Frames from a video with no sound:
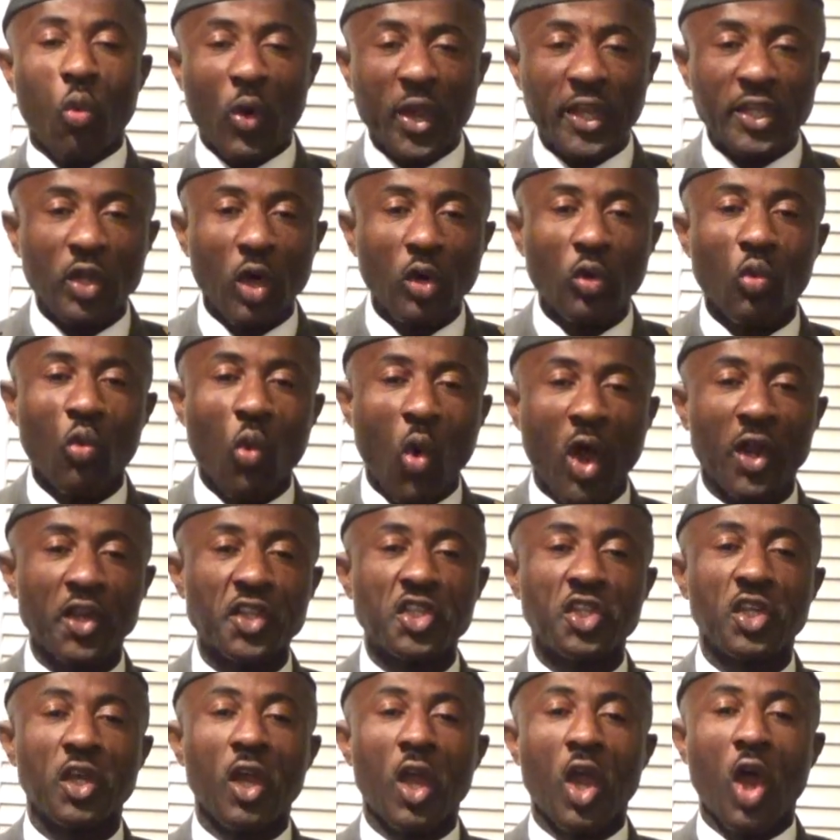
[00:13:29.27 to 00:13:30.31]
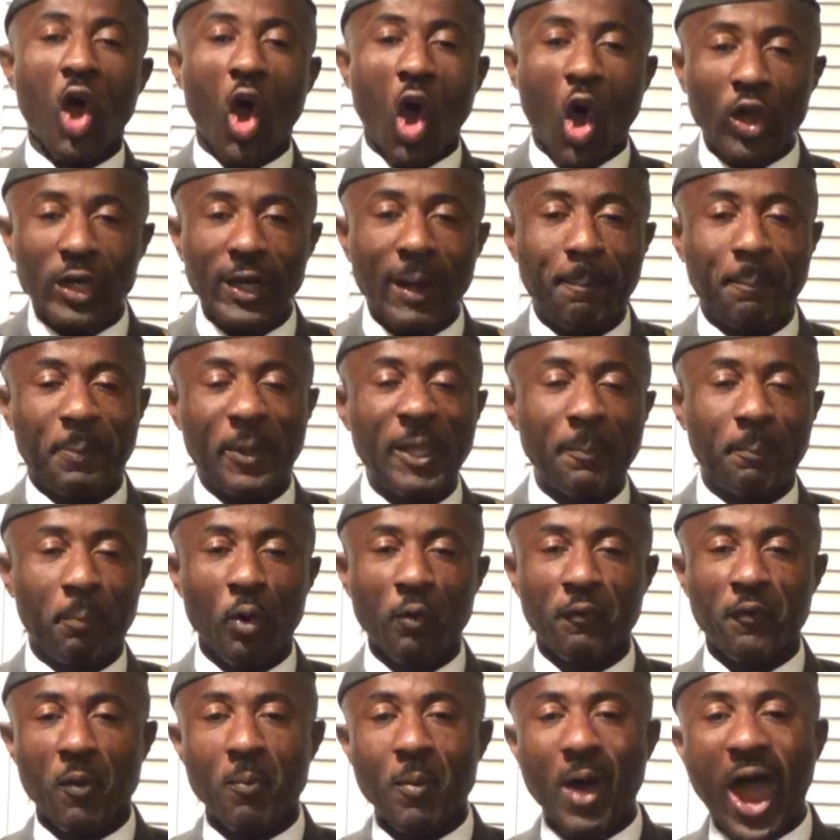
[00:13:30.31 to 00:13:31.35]
We don't want other
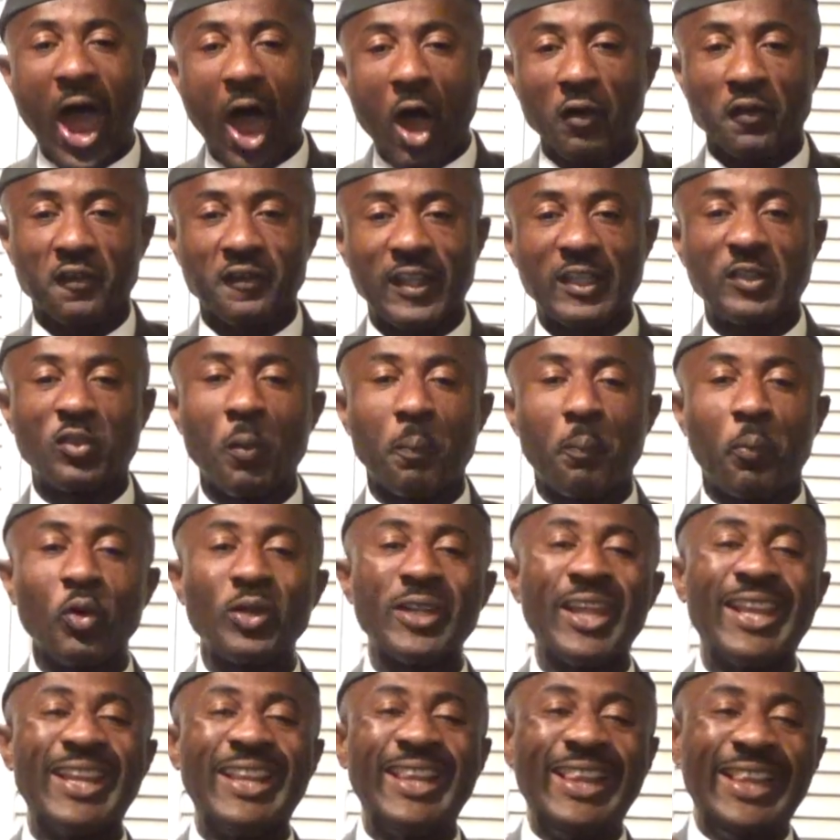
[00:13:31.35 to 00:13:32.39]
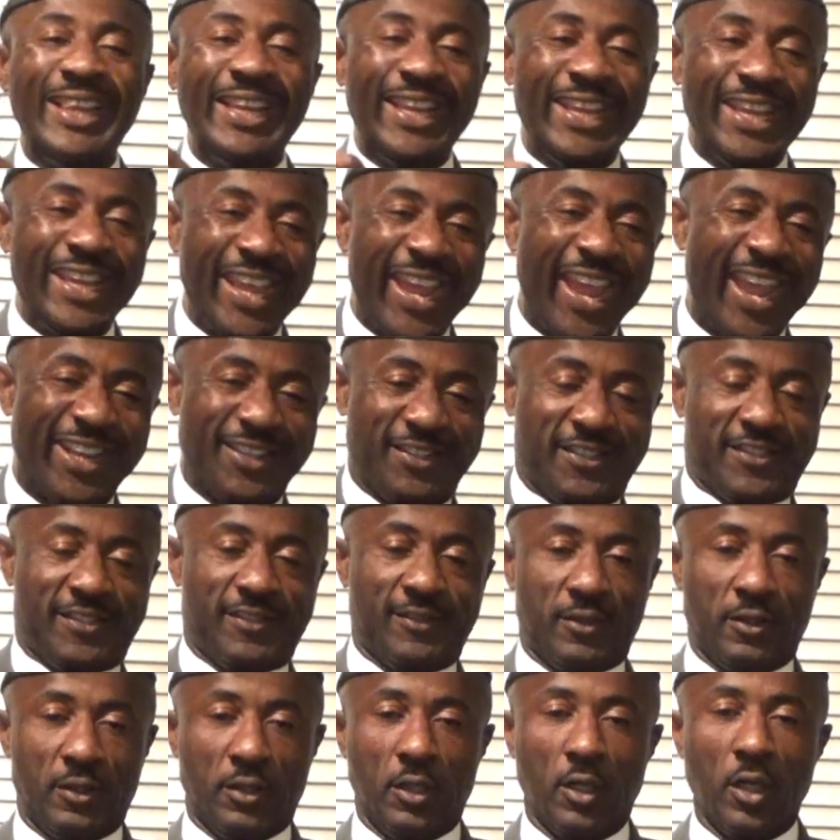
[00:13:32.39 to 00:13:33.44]
people from outside to put a lien
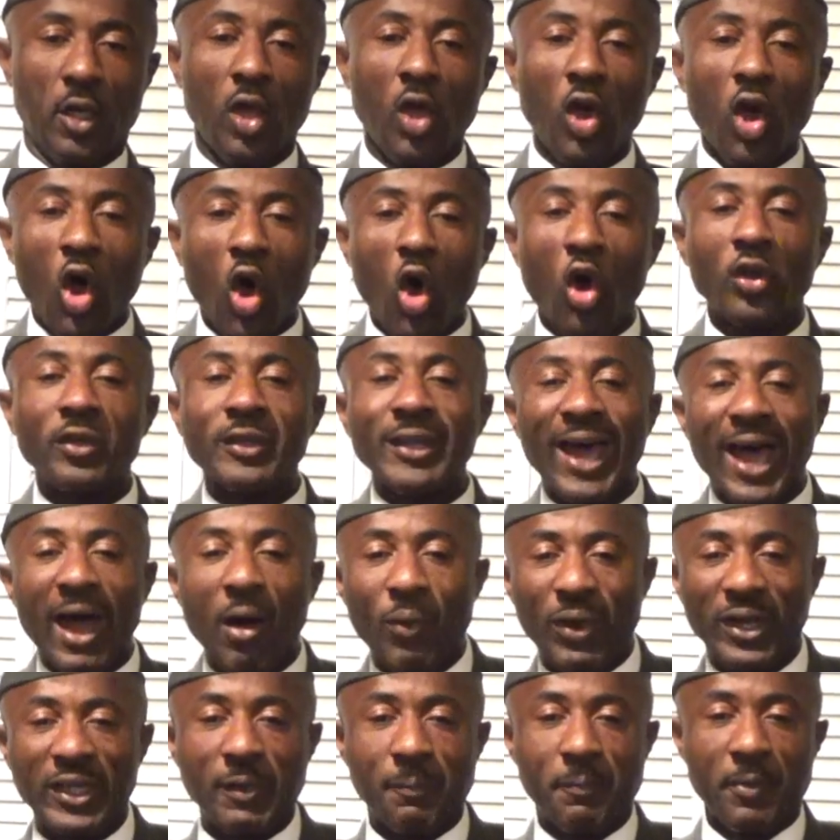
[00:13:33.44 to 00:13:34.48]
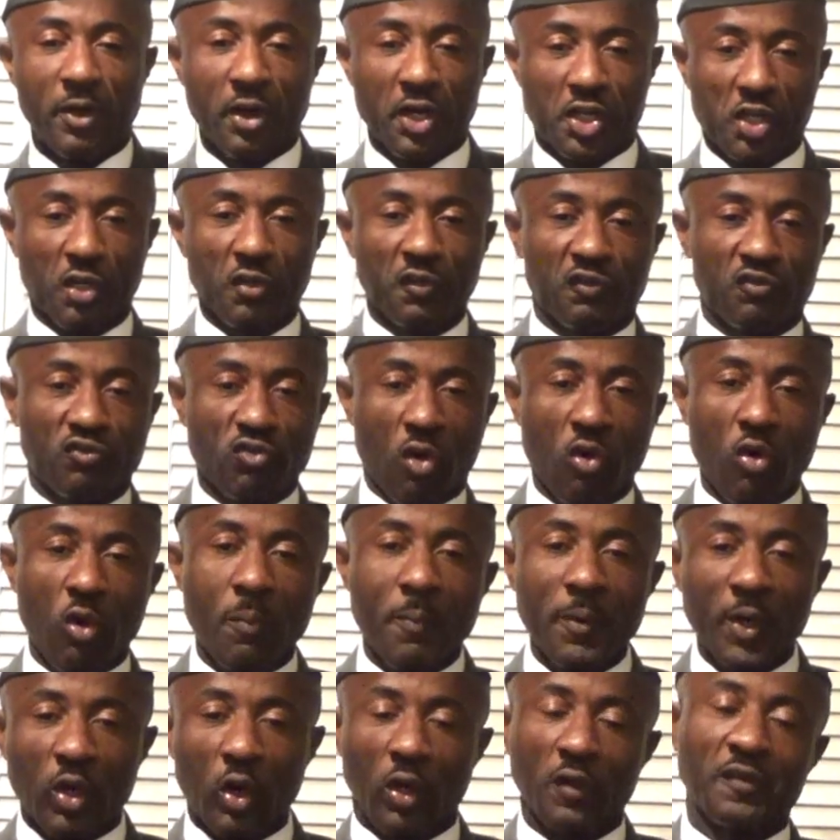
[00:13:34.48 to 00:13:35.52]
on our liberation
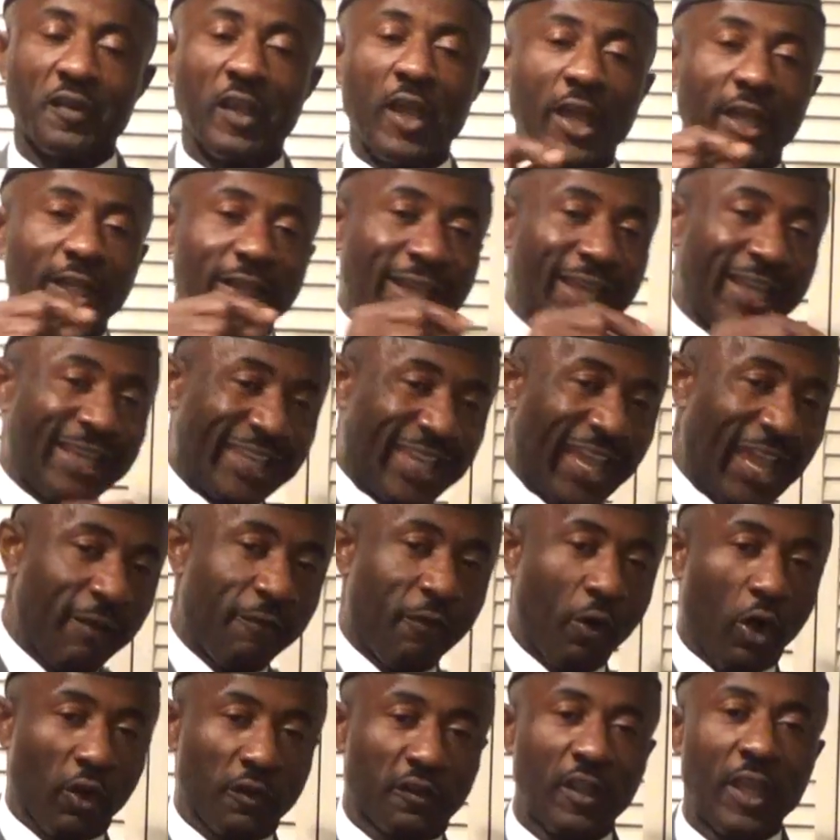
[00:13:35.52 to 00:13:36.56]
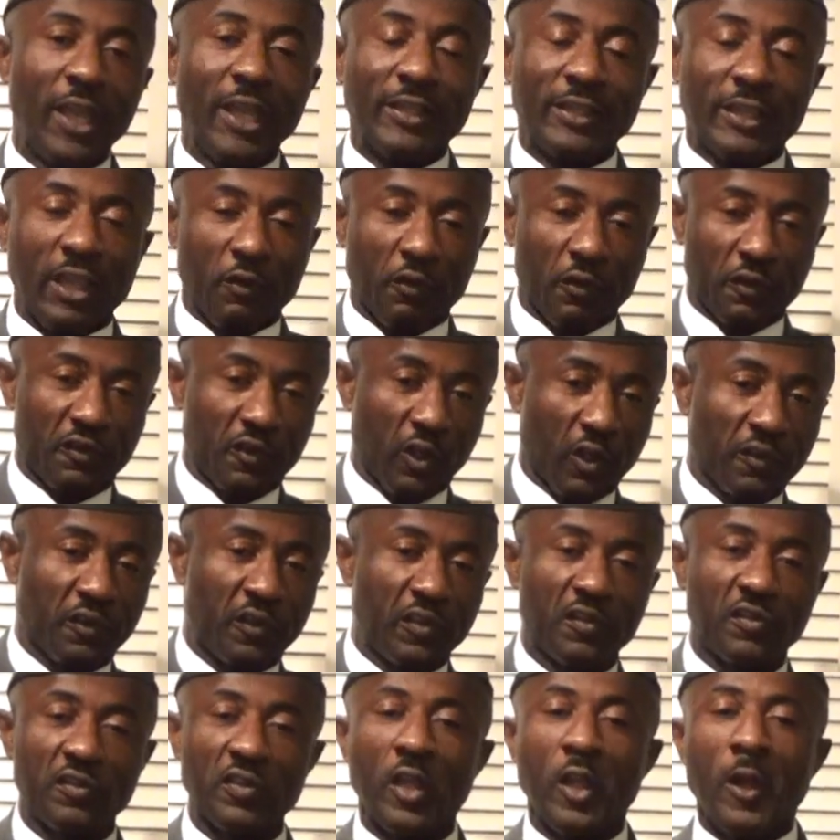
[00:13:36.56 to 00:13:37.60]
struggle because they gave us the
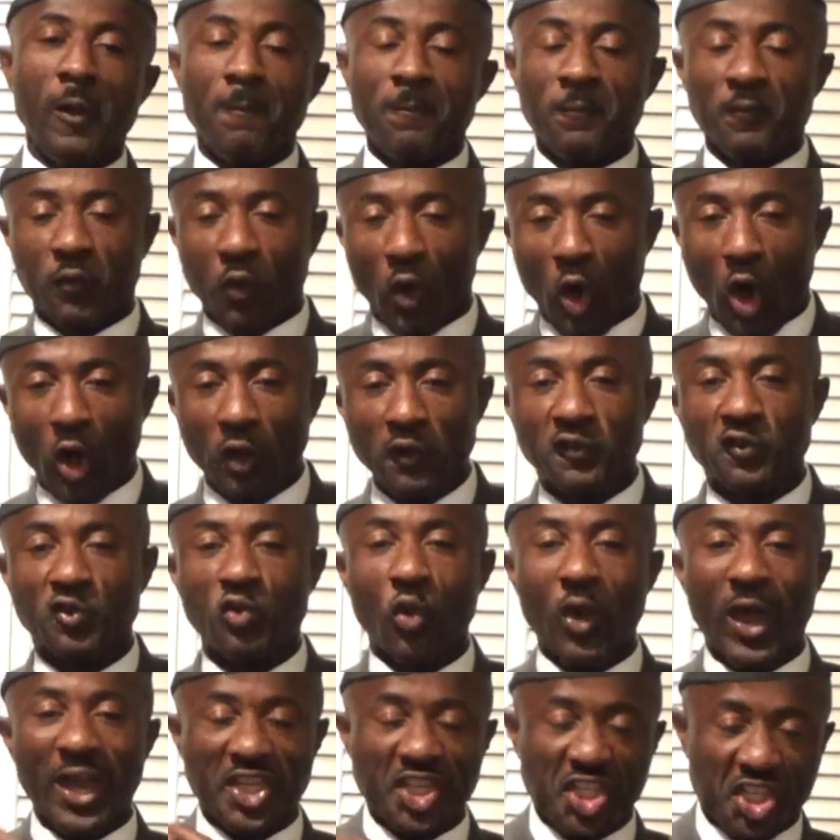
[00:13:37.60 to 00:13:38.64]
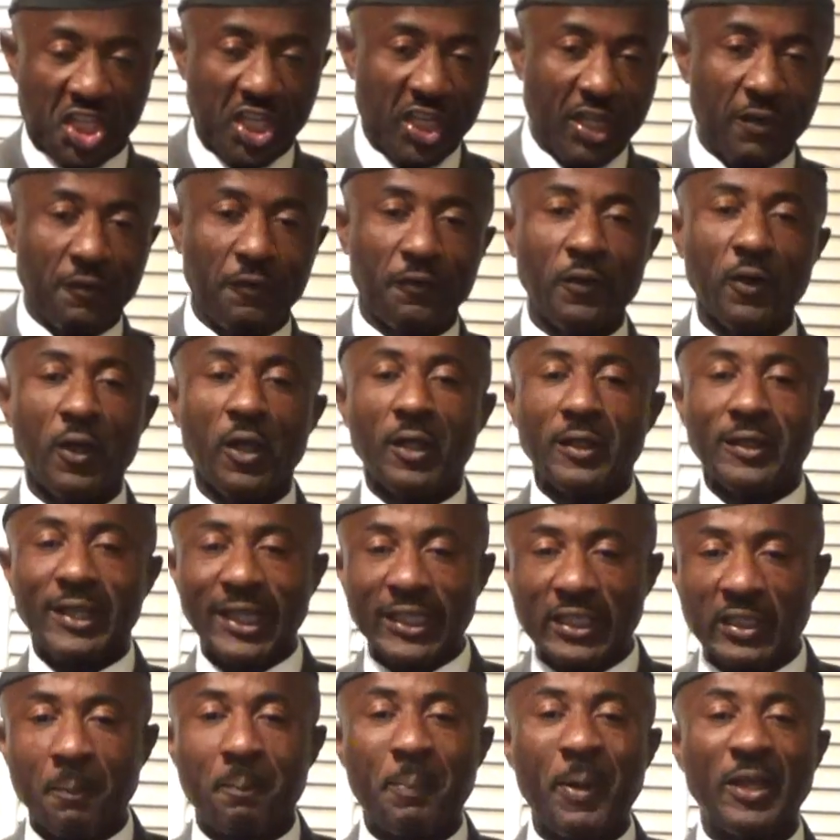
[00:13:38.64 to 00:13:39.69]
resources for us to achieve
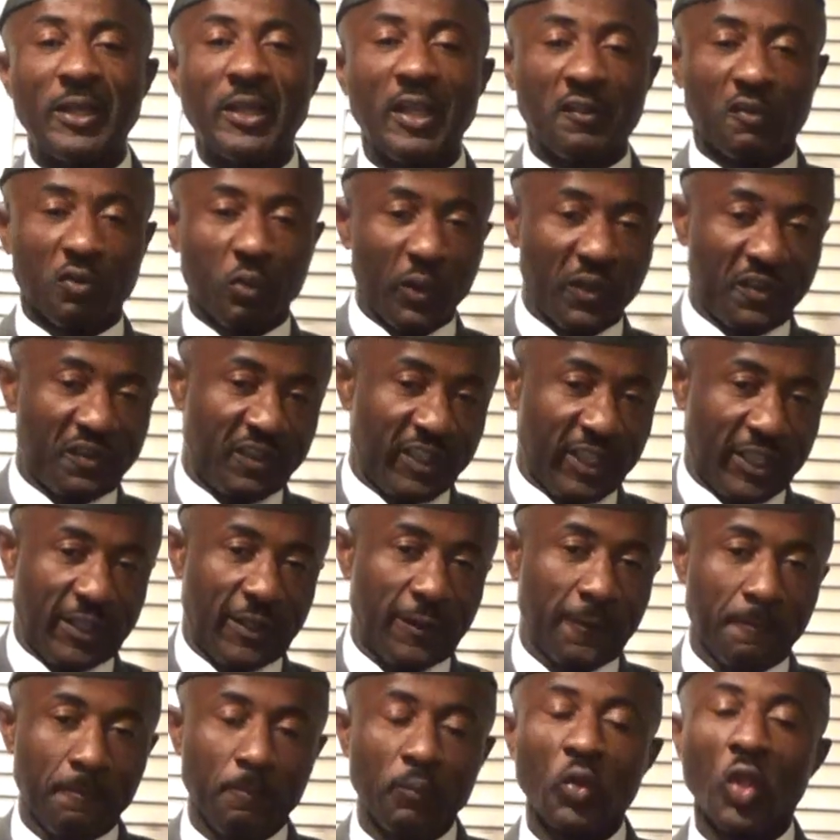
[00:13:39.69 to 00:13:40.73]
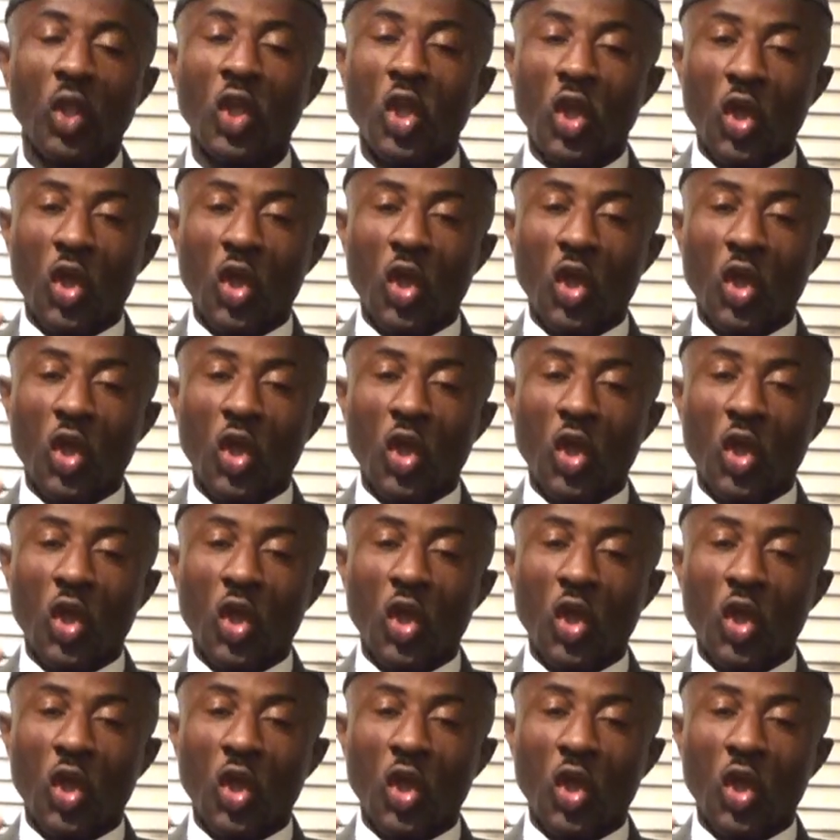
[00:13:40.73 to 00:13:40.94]
the independence we seek.